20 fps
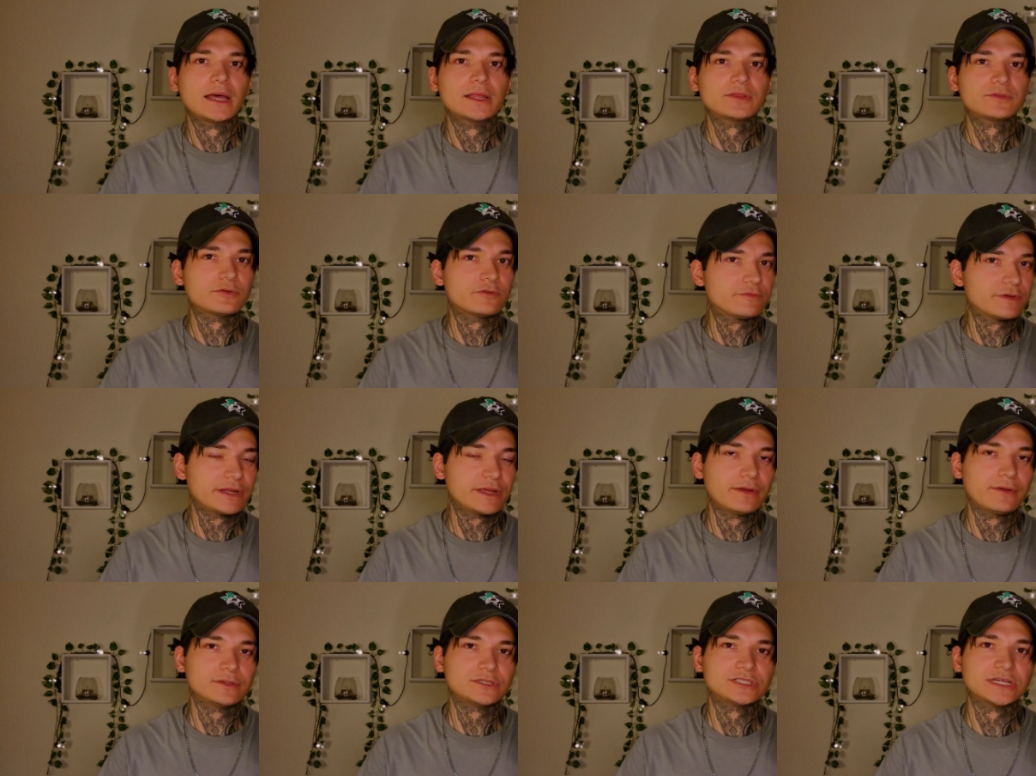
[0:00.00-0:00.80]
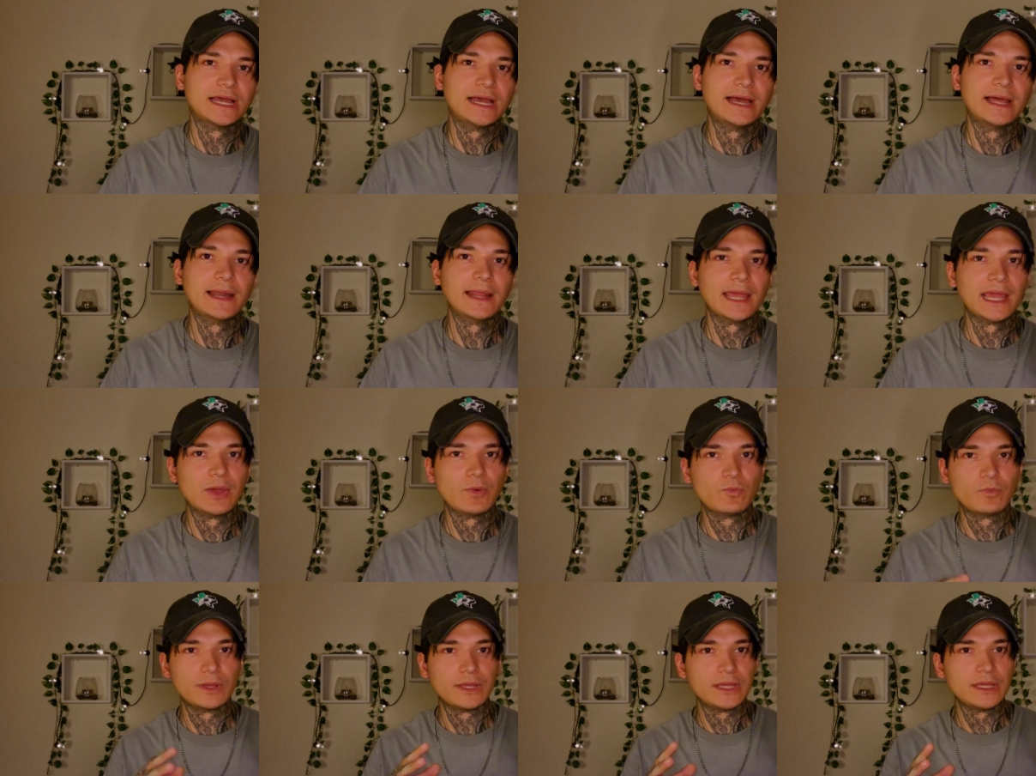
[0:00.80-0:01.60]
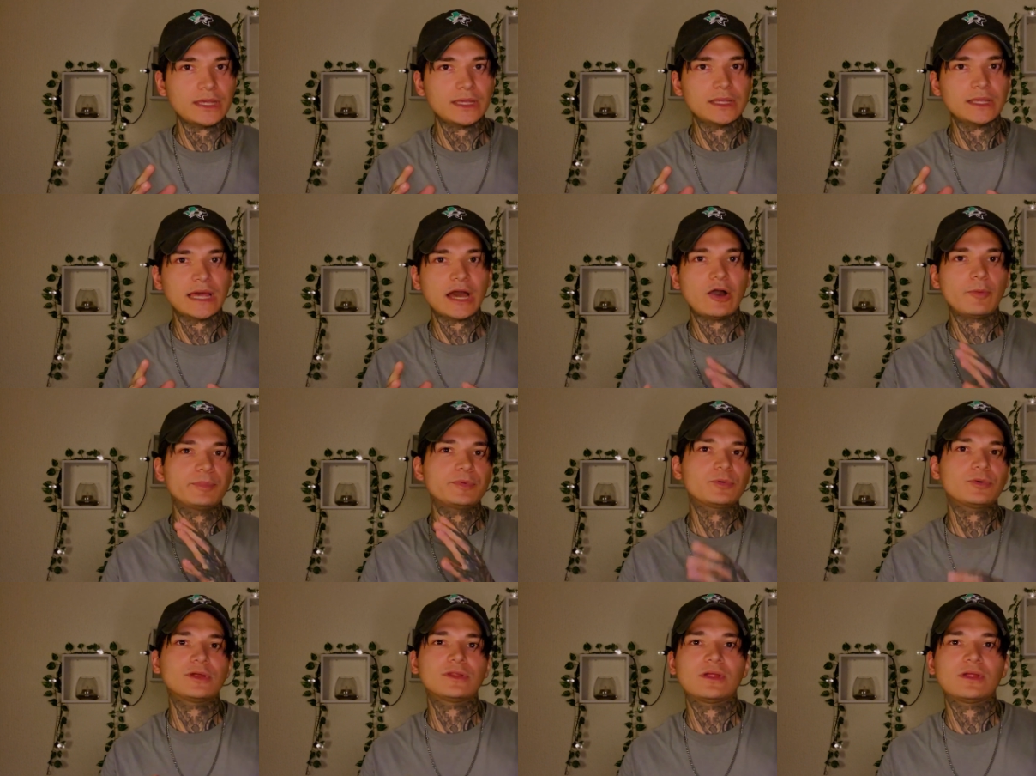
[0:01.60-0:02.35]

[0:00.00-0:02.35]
through video chat and we help you